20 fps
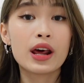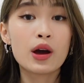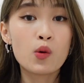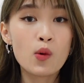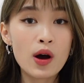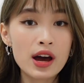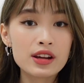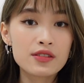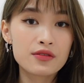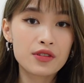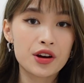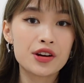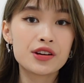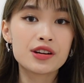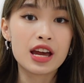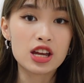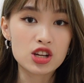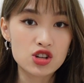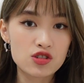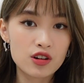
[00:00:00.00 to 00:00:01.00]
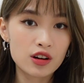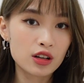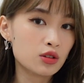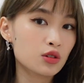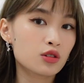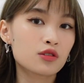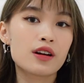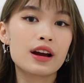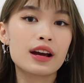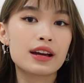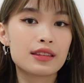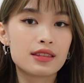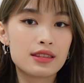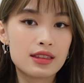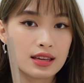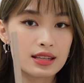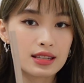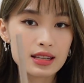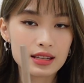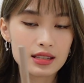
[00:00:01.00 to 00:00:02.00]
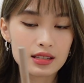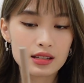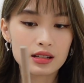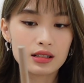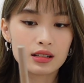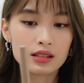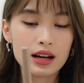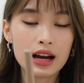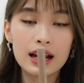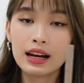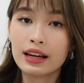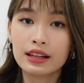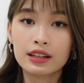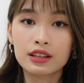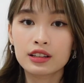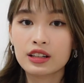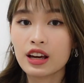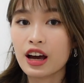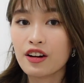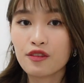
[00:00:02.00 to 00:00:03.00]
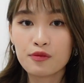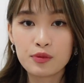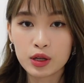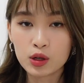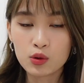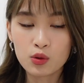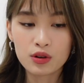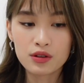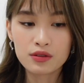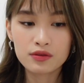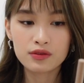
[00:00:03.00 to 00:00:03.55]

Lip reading: I want a very natural look, right, this is the eyeliner that I've been going